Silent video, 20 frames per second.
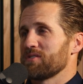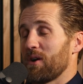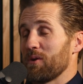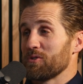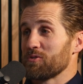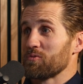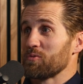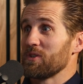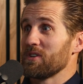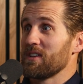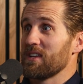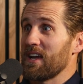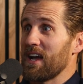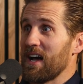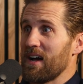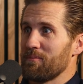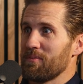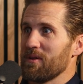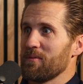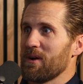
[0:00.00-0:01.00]
So I was really
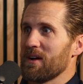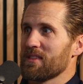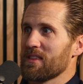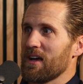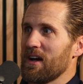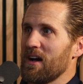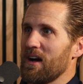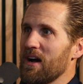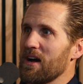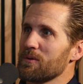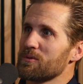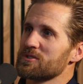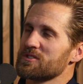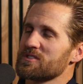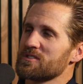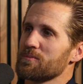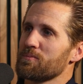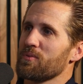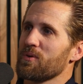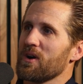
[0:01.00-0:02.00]
happy about that. I was
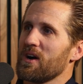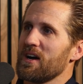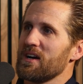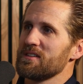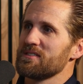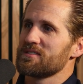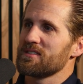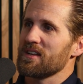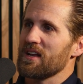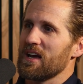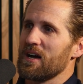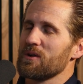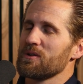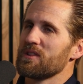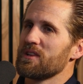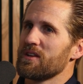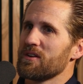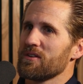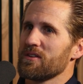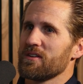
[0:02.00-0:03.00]
surprised at how
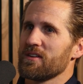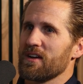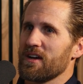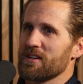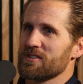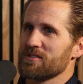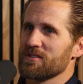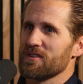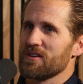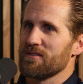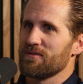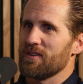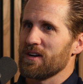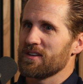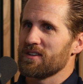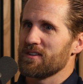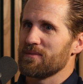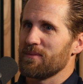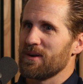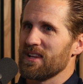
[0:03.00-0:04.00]
little it actually
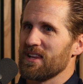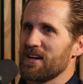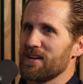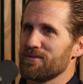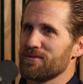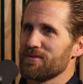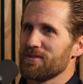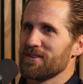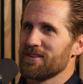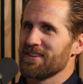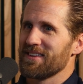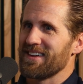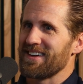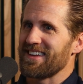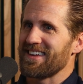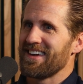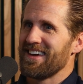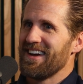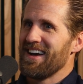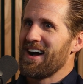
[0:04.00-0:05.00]
affected my life.
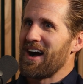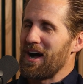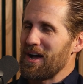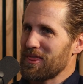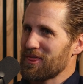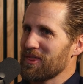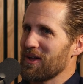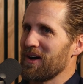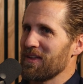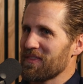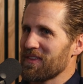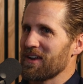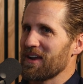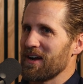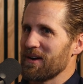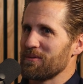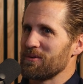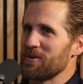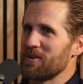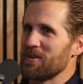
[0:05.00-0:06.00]
I thought that
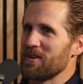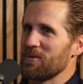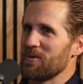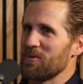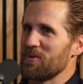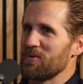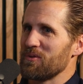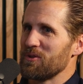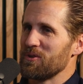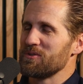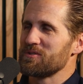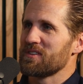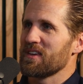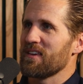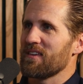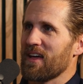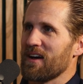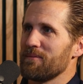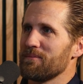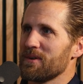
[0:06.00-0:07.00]
I would,
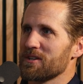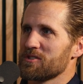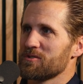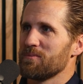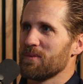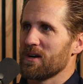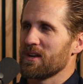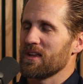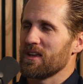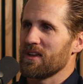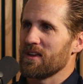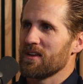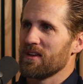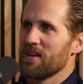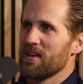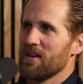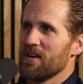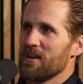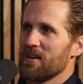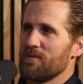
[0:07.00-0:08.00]
losing that much money,
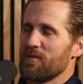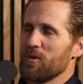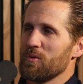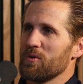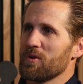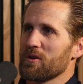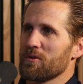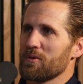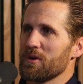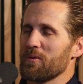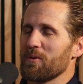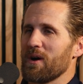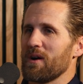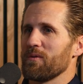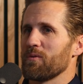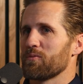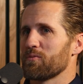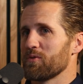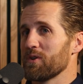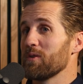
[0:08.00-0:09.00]
if you would have
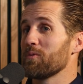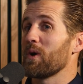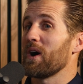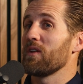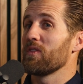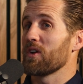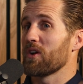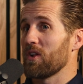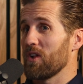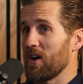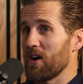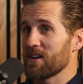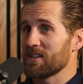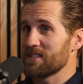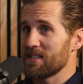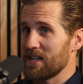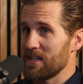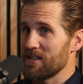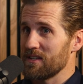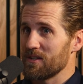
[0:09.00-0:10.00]
rewound the clock
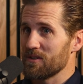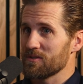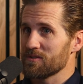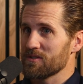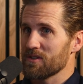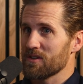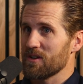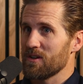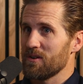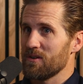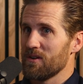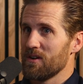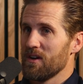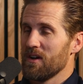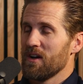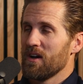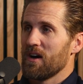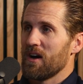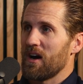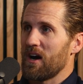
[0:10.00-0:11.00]
10 years ago,
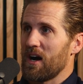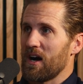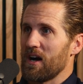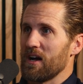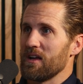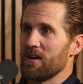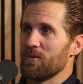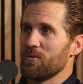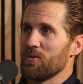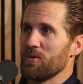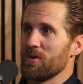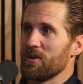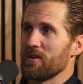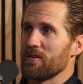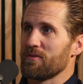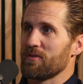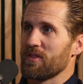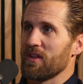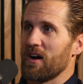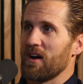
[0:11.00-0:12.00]
I would
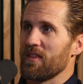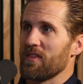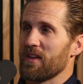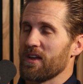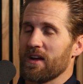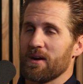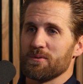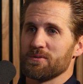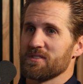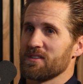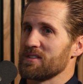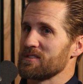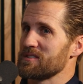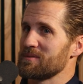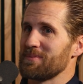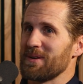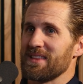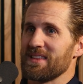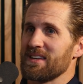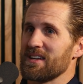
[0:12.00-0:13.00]
have thought that I was going to
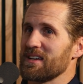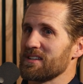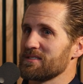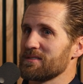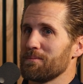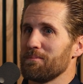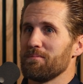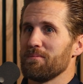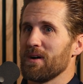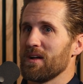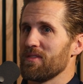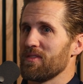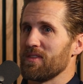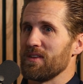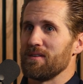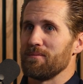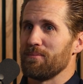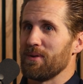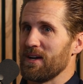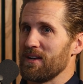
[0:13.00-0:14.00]
spend the next month
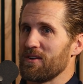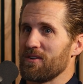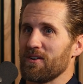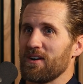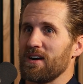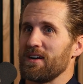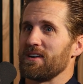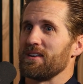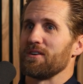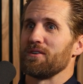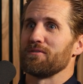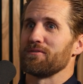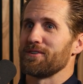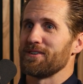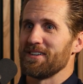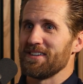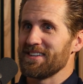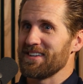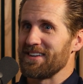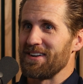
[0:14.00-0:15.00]
in bed crying
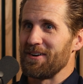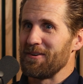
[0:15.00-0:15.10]
over it,